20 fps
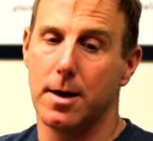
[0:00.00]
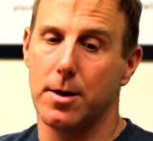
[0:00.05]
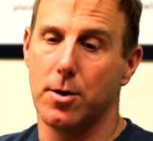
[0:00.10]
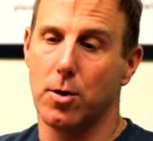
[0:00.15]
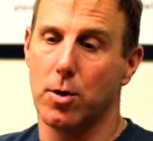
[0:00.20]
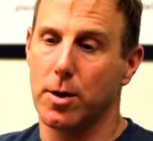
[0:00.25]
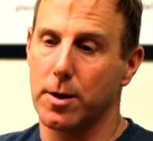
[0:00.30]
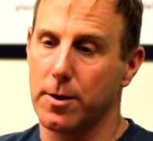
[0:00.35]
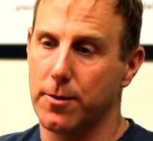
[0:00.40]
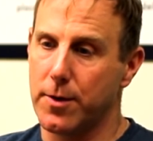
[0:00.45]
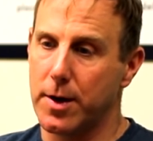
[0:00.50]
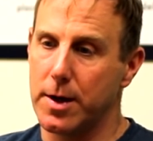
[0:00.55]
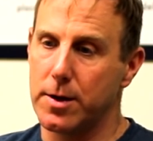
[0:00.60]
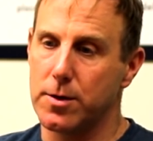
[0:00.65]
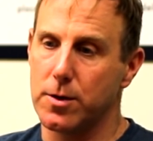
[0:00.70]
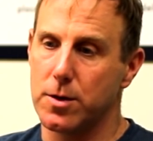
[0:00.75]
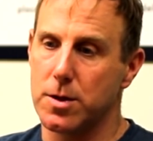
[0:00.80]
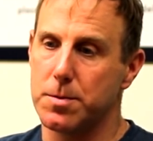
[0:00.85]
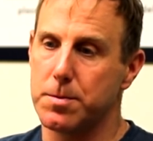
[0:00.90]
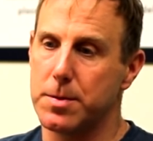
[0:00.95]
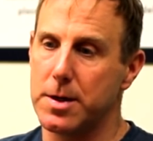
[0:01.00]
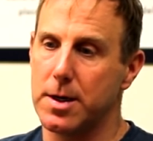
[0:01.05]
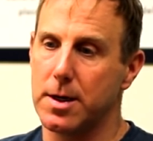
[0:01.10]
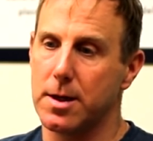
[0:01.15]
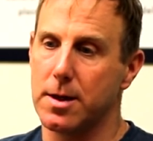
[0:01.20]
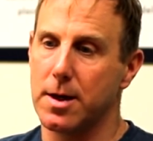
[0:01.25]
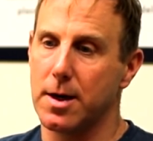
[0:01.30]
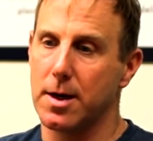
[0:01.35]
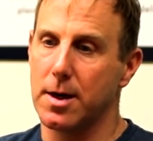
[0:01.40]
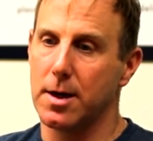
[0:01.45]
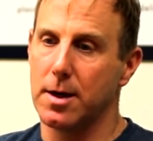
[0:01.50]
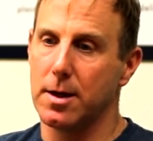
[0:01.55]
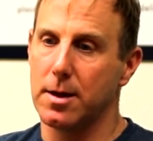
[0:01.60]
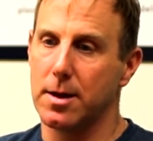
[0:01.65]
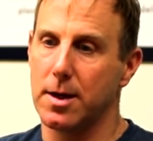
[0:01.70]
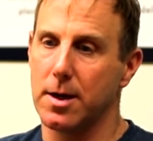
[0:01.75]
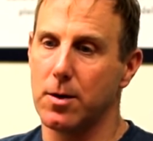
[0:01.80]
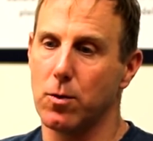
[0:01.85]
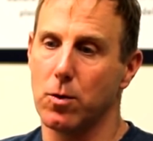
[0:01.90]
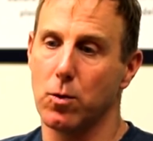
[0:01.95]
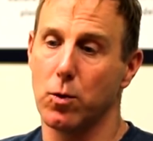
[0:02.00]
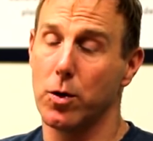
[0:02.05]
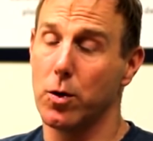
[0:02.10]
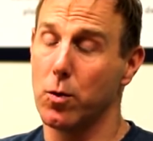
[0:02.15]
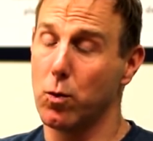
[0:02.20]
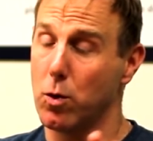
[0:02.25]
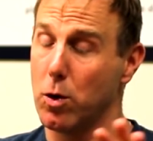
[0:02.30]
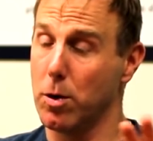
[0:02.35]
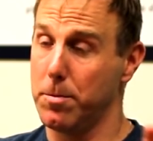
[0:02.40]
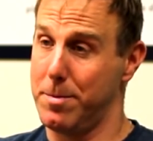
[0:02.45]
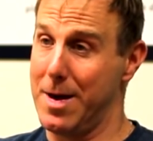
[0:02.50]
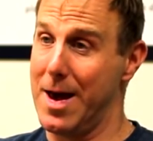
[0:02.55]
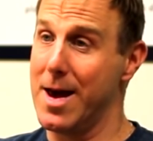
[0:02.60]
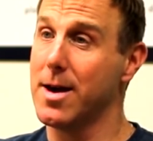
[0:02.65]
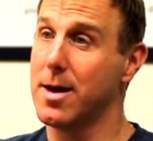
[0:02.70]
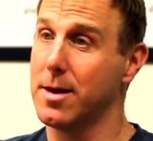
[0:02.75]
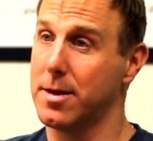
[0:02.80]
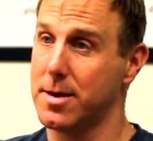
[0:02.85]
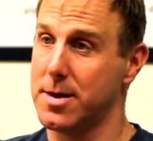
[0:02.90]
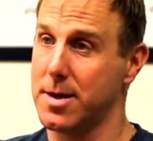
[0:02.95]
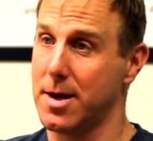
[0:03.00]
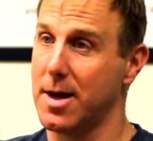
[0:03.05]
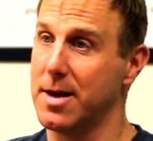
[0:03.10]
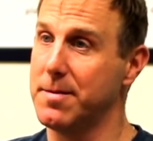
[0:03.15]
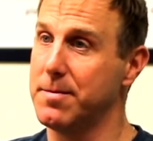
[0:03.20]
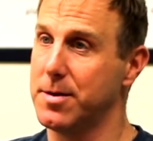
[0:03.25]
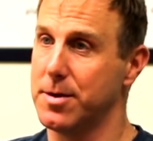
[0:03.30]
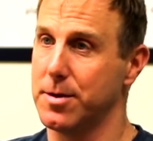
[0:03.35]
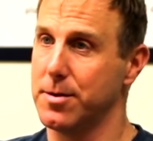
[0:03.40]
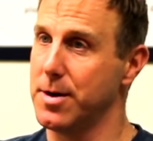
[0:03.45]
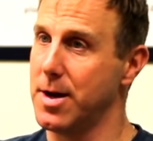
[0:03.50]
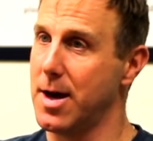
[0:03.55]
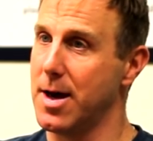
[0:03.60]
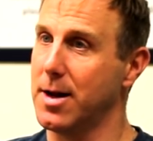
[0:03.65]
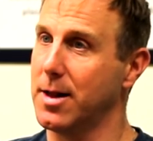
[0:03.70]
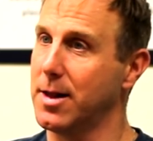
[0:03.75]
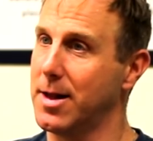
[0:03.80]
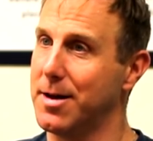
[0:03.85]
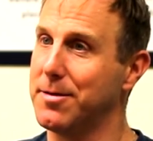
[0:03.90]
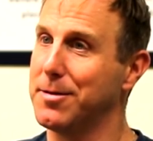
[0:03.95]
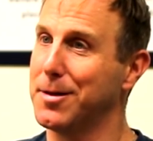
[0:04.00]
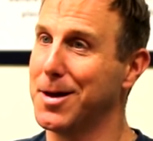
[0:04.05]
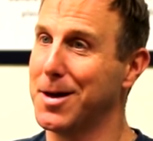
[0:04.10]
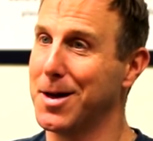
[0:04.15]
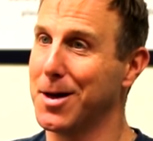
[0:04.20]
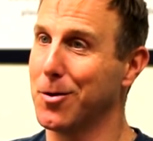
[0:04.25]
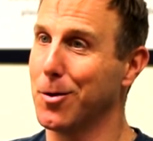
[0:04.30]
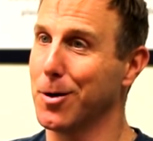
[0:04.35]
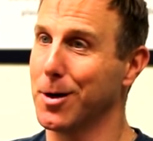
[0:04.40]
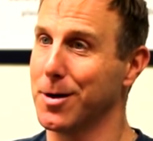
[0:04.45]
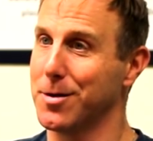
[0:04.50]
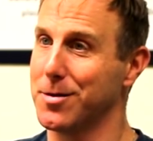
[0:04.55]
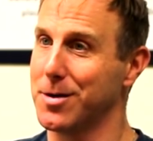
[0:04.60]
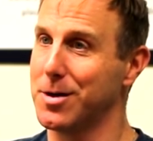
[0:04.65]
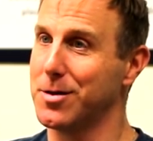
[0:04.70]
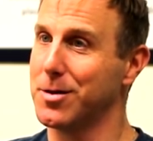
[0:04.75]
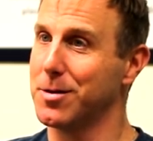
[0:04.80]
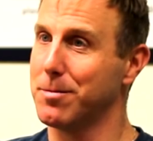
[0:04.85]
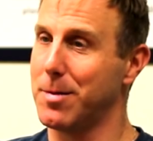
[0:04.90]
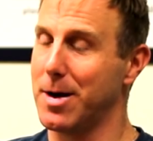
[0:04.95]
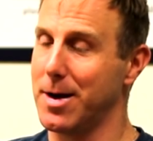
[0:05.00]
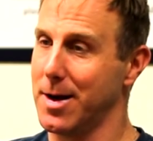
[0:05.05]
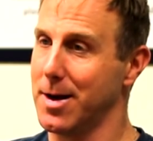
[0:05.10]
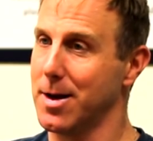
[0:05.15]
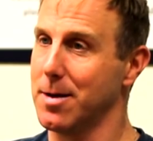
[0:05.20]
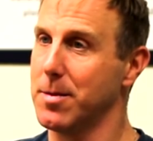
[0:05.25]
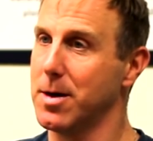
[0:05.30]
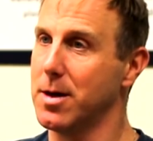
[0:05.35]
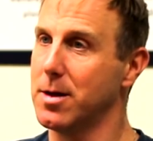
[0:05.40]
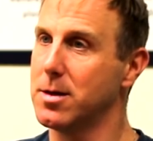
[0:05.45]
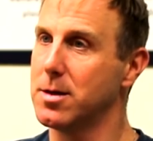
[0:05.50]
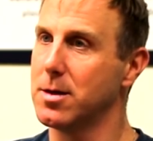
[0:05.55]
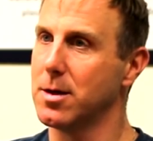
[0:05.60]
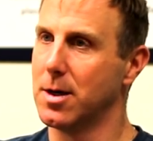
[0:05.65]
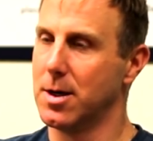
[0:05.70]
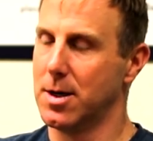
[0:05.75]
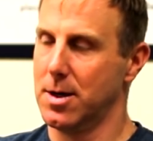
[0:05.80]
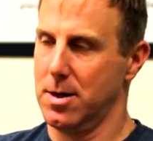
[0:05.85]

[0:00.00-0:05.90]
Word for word: a, dog in the fight, so to speak. They, they were with the World Bank at the time, so not a left leaning organization by any means.